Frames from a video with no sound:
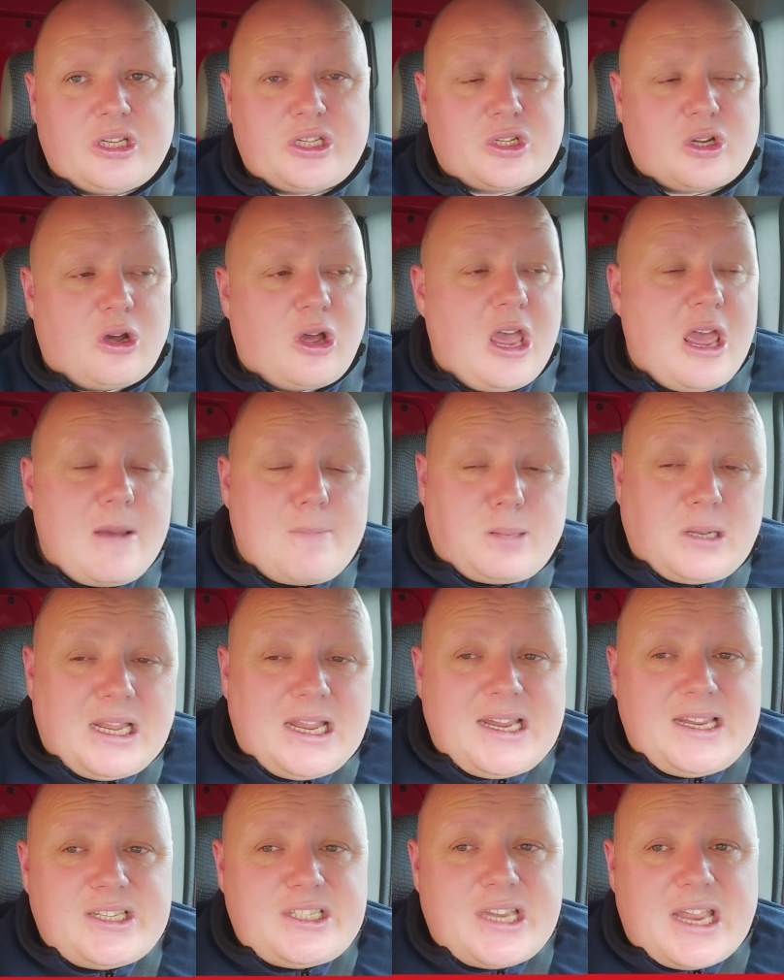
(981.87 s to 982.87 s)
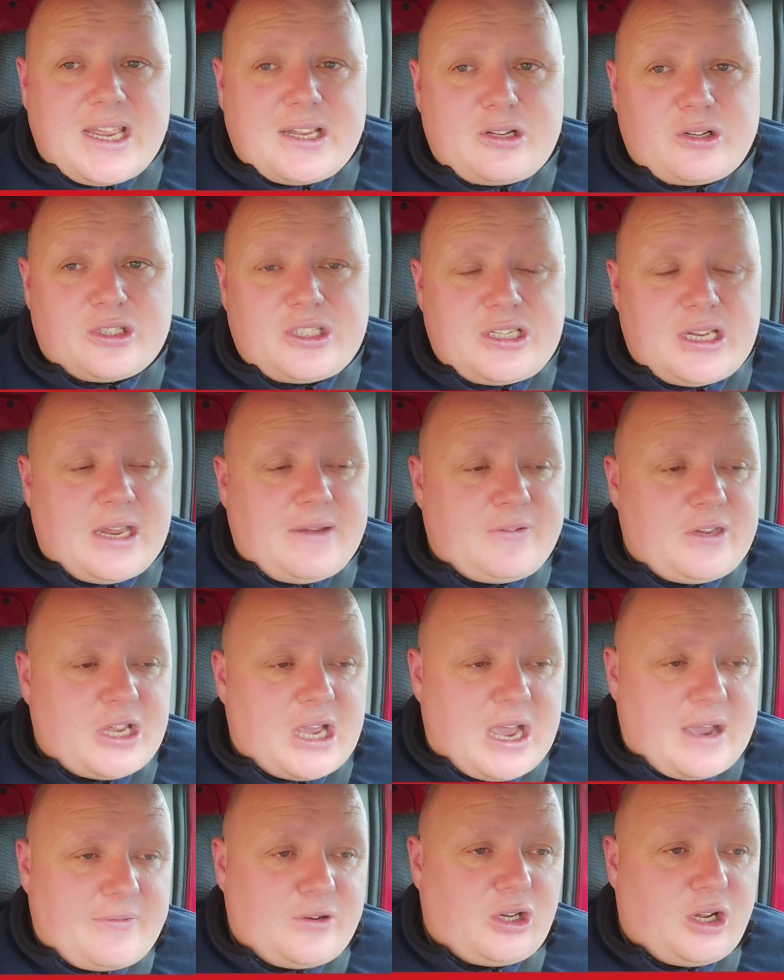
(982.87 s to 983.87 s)
So please, yeah, if you
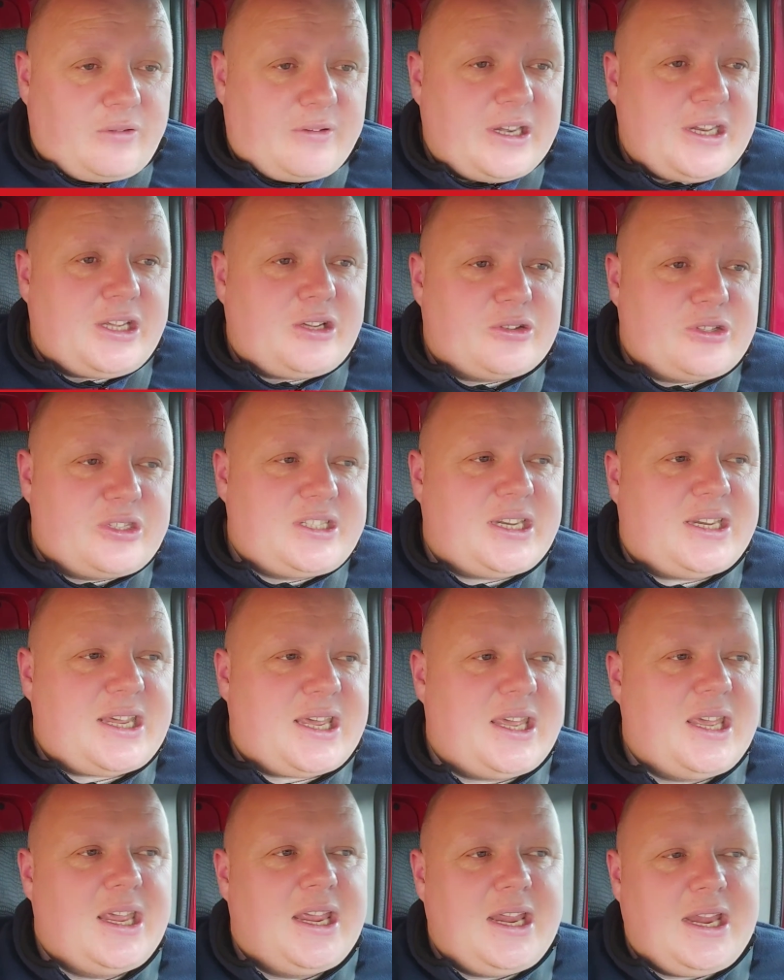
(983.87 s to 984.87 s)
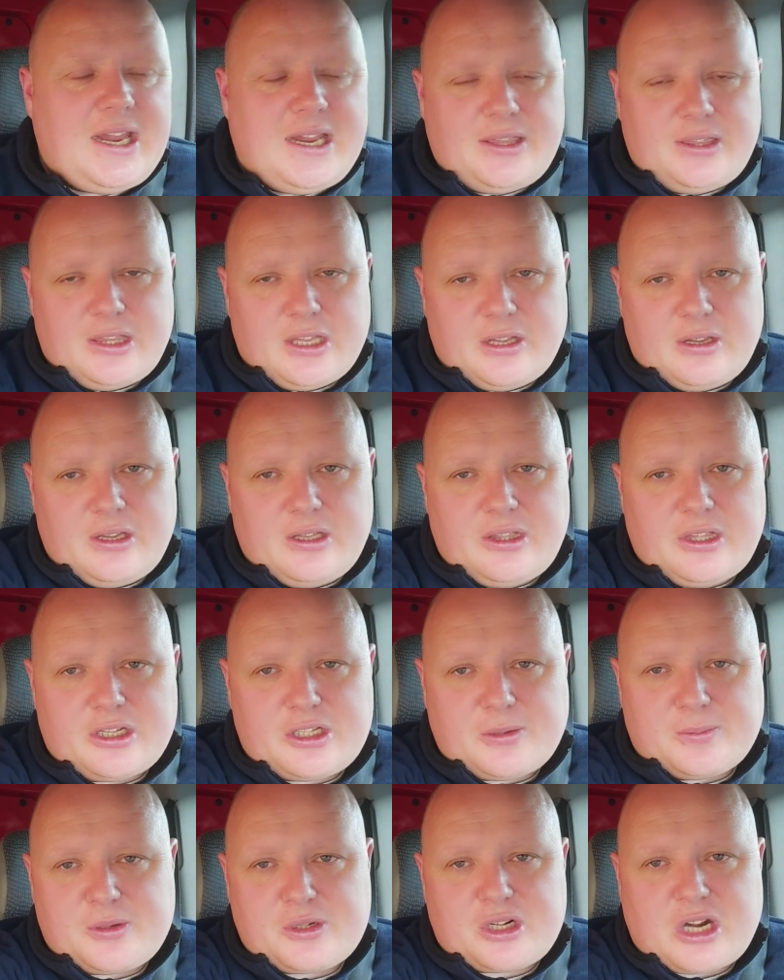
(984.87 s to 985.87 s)
haven't already, consider hitting the
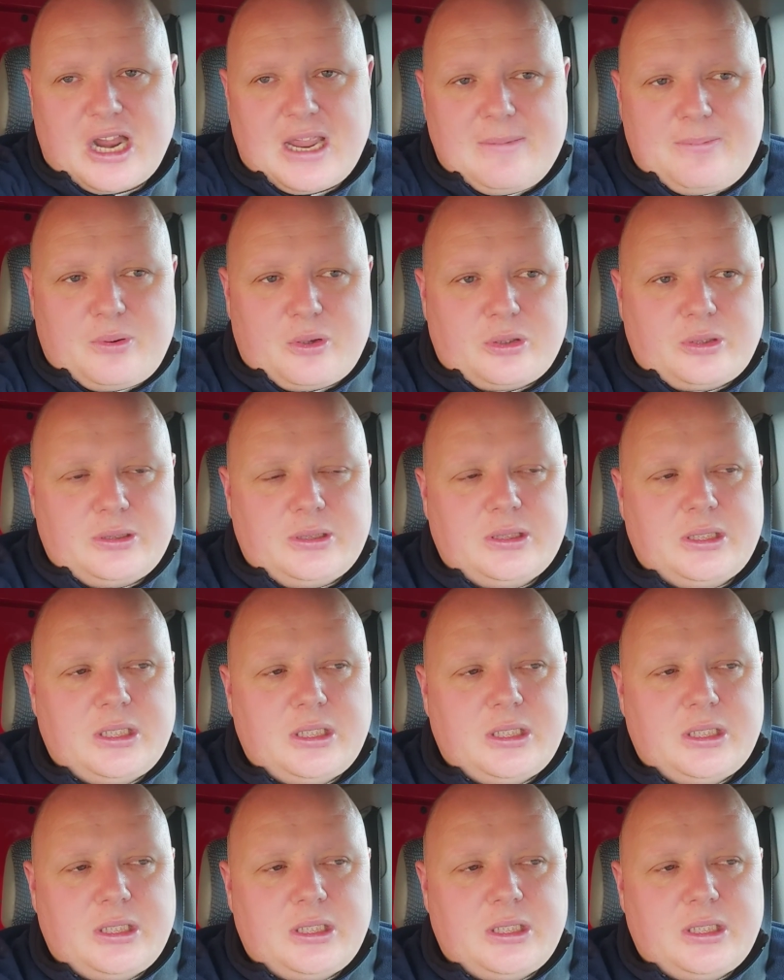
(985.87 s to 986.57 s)
subscribe button.